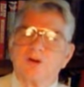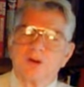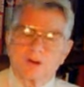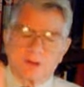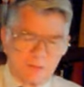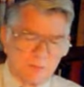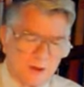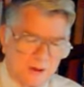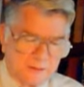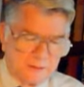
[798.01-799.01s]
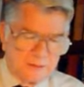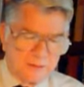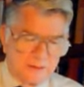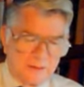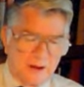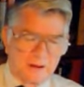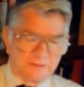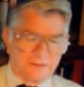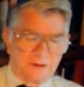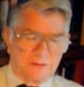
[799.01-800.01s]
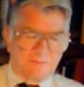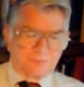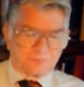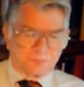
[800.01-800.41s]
Look at the man Isaiah,